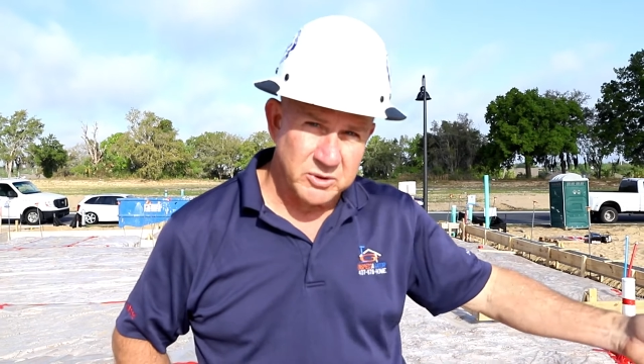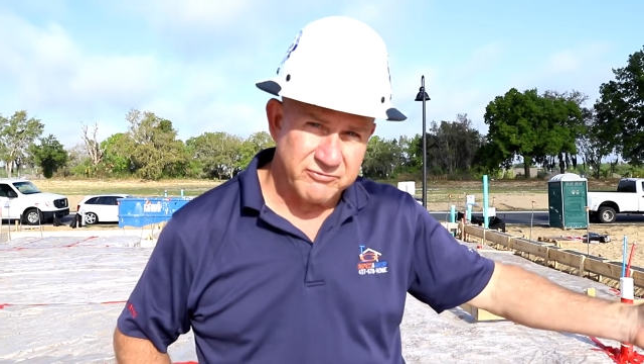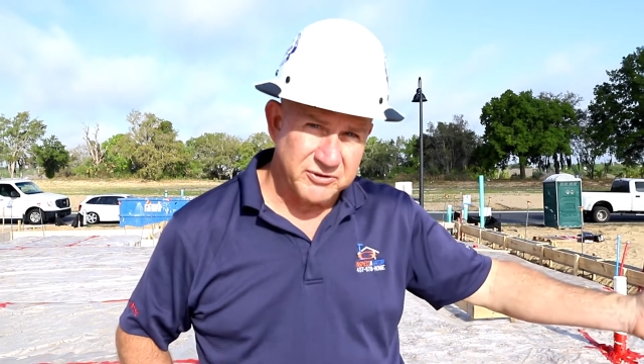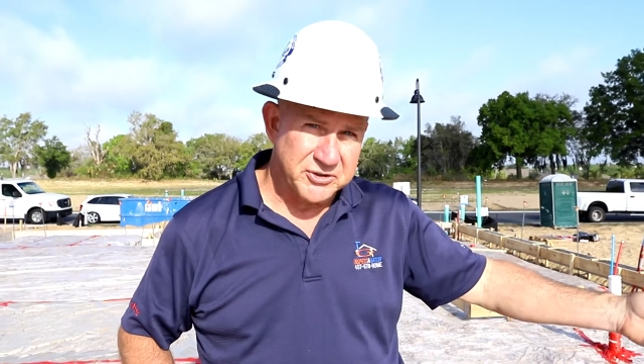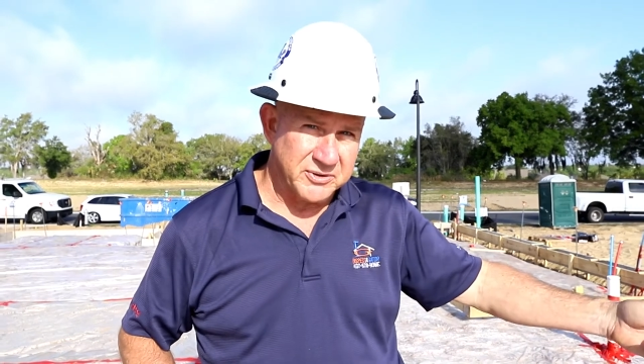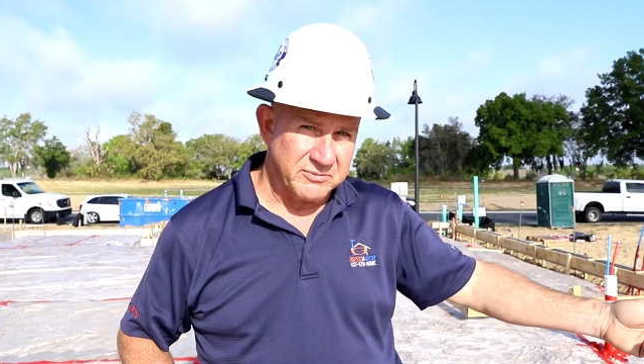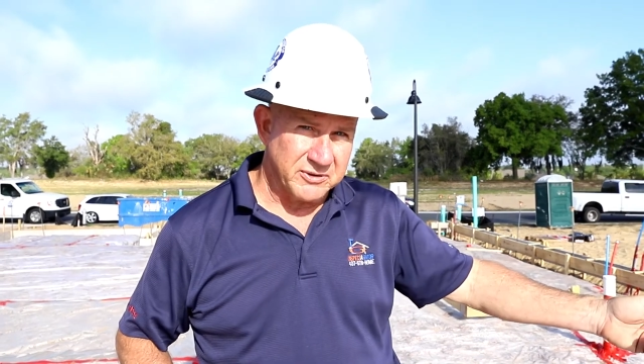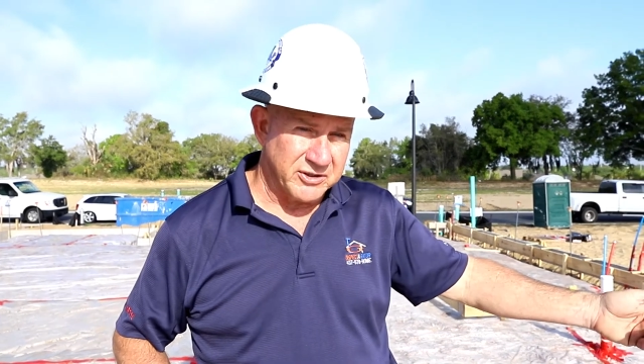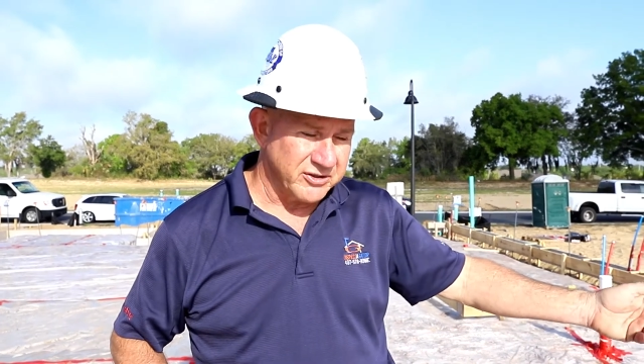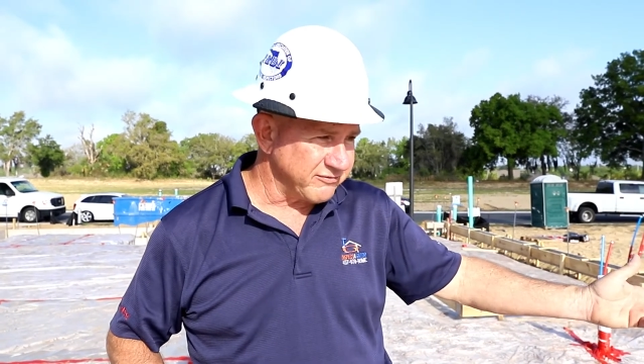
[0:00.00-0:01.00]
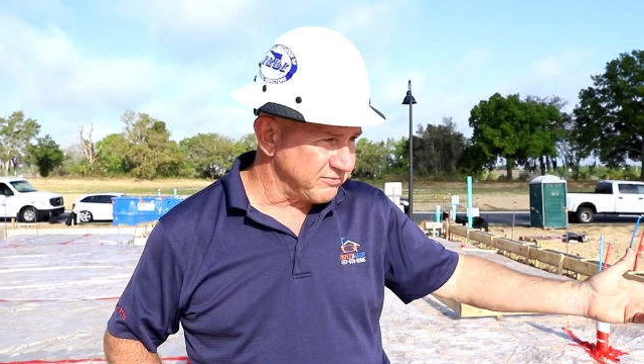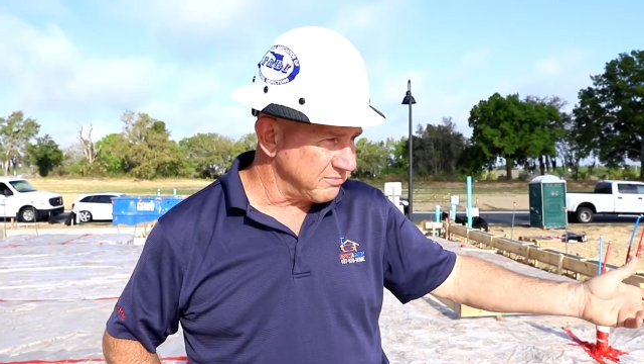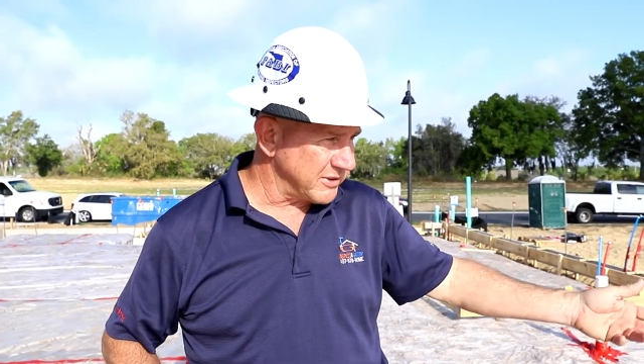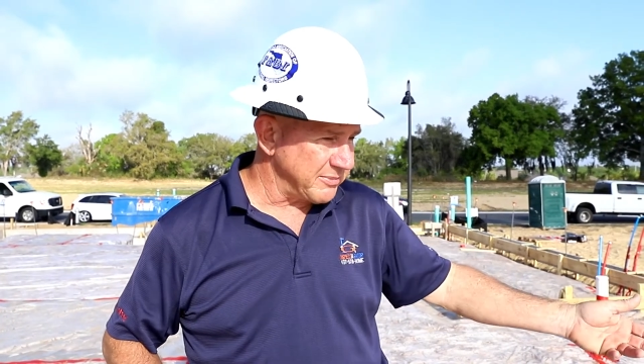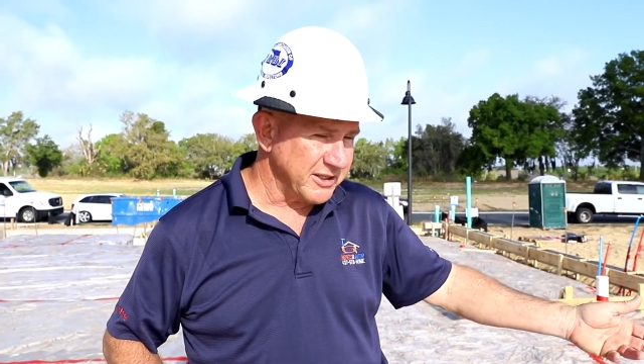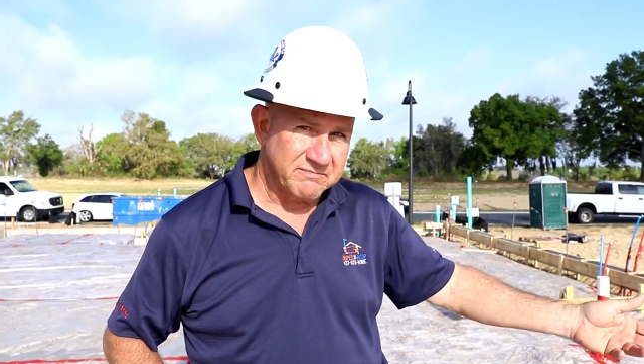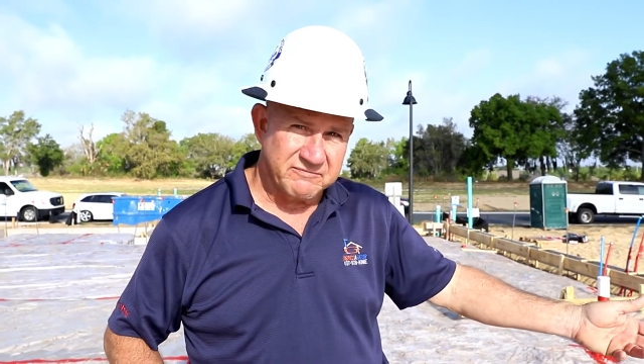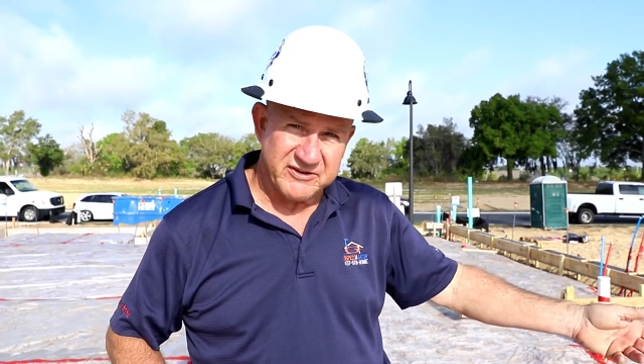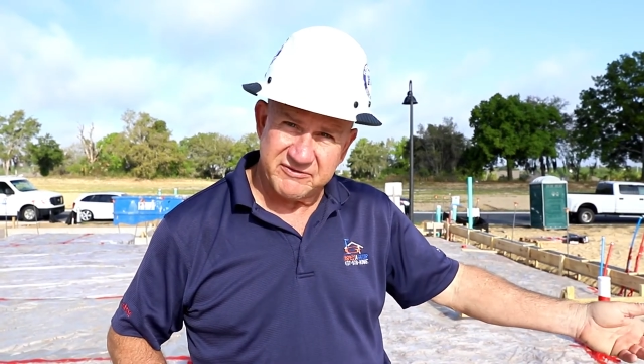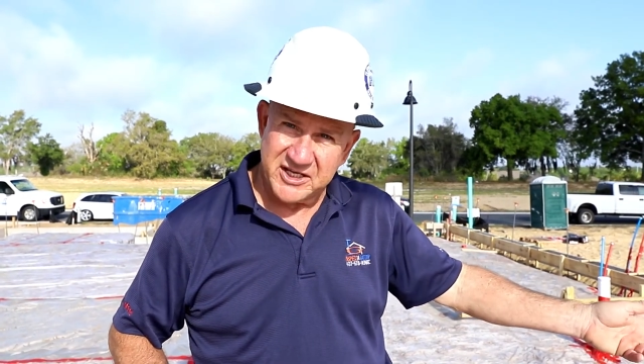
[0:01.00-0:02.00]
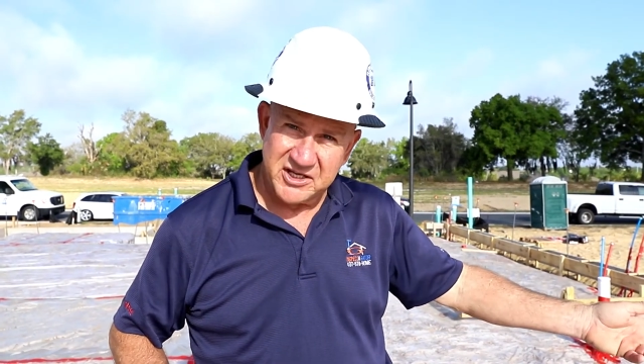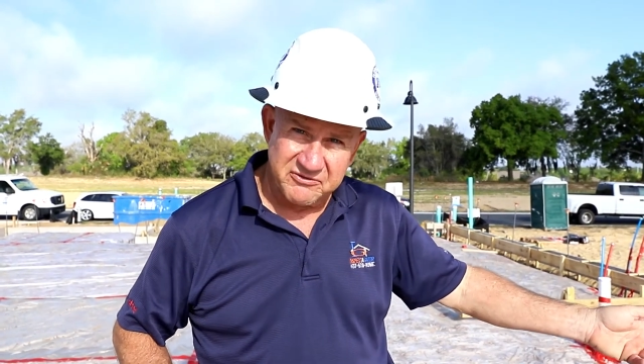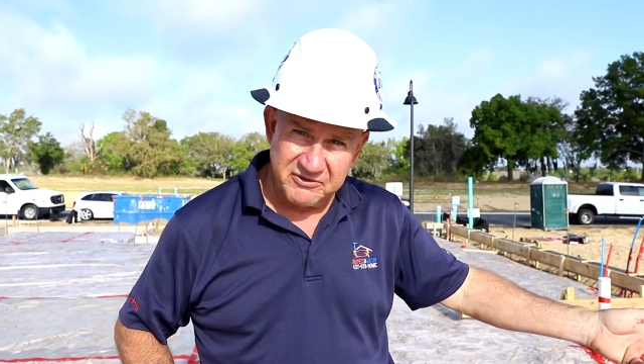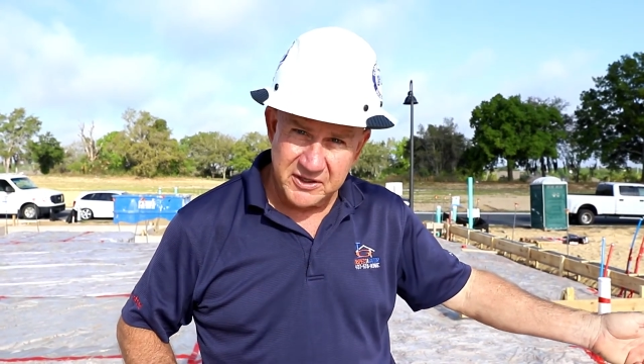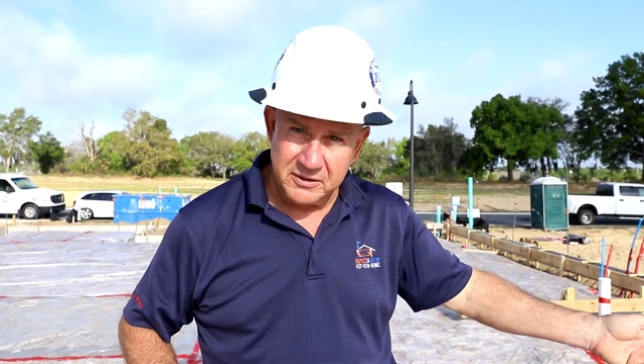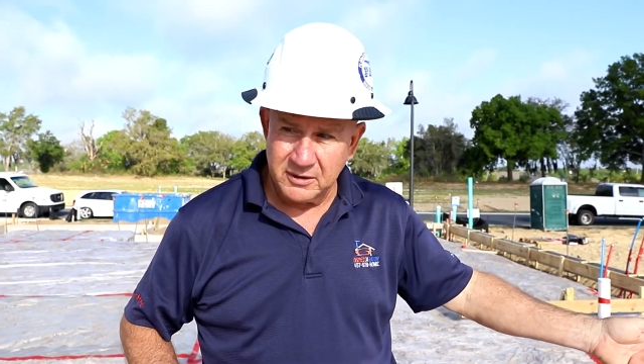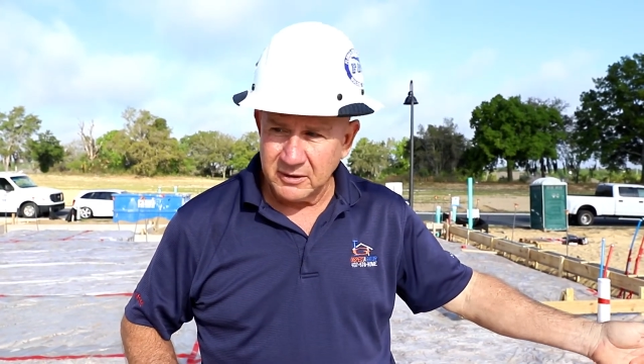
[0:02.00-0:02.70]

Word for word: refrigerant run of maybe 15 feet.